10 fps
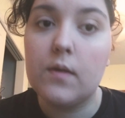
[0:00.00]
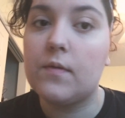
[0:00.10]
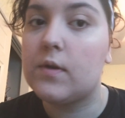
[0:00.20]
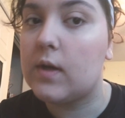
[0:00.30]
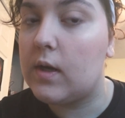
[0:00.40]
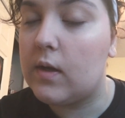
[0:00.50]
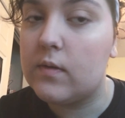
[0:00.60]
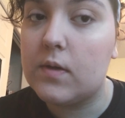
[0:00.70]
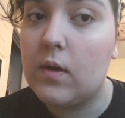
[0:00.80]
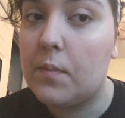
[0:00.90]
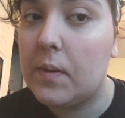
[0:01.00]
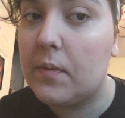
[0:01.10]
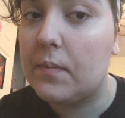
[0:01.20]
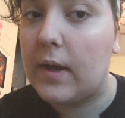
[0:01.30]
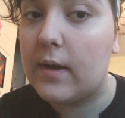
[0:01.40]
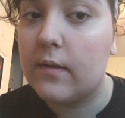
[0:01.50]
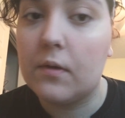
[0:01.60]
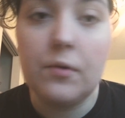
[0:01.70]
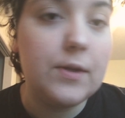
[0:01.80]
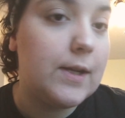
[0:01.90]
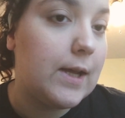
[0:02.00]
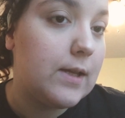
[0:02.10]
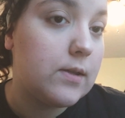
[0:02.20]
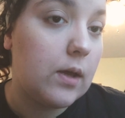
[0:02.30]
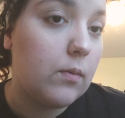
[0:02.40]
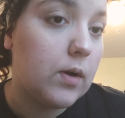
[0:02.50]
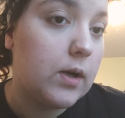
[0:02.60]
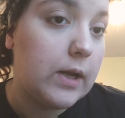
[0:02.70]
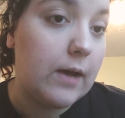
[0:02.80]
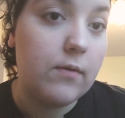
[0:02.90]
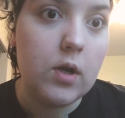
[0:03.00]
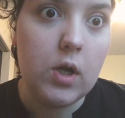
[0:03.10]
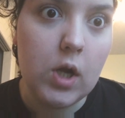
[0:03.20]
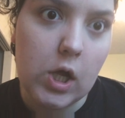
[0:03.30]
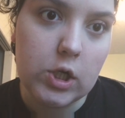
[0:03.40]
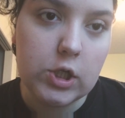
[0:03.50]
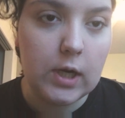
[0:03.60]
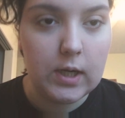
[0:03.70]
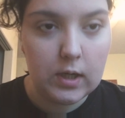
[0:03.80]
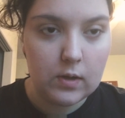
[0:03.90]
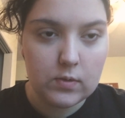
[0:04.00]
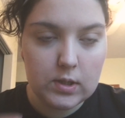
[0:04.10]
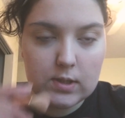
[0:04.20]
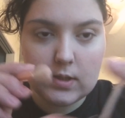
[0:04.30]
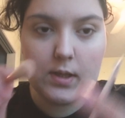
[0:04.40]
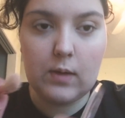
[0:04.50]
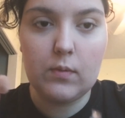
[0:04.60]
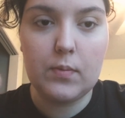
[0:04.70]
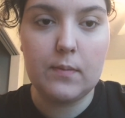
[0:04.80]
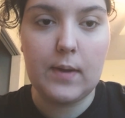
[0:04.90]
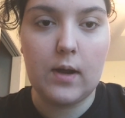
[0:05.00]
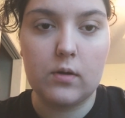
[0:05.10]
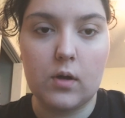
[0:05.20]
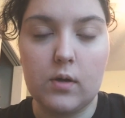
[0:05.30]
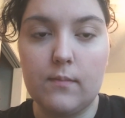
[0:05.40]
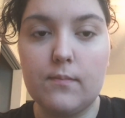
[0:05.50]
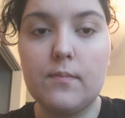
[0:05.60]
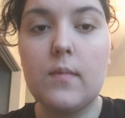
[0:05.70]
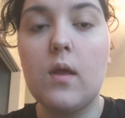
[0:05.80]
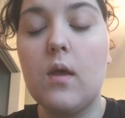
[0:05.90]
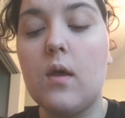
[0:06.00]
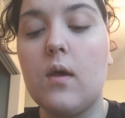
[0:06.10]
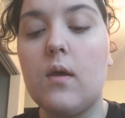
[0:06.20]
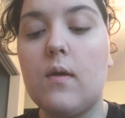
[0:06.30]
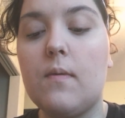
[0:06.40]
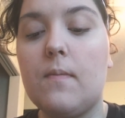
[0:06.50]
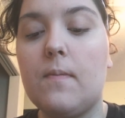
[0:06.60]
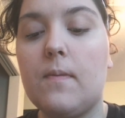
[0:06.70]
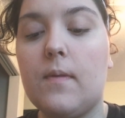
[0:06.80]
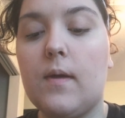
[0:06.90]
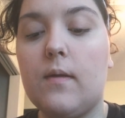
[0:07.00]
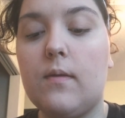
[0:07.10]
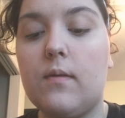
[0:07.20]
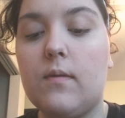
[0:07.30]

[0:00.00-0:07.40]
For shiny nose. I know people back in the olden days, they wanted to have not shiny noses, and they would put powder on them.